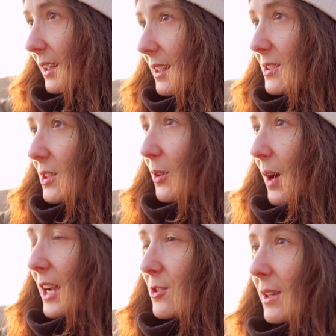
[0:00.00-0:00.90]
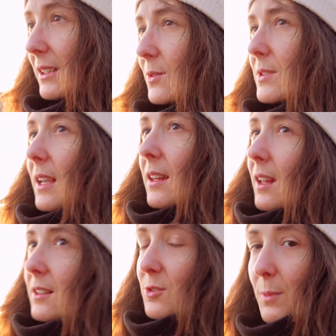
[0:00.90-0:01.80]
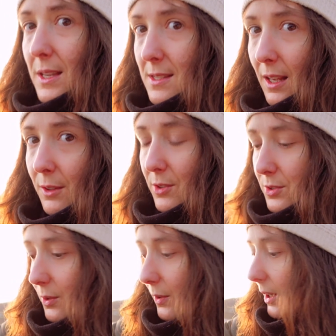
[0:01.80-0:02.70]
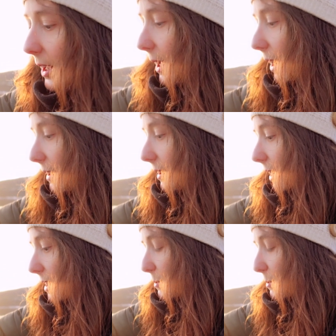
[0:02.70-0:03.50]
So I try to say that to myself also, and it has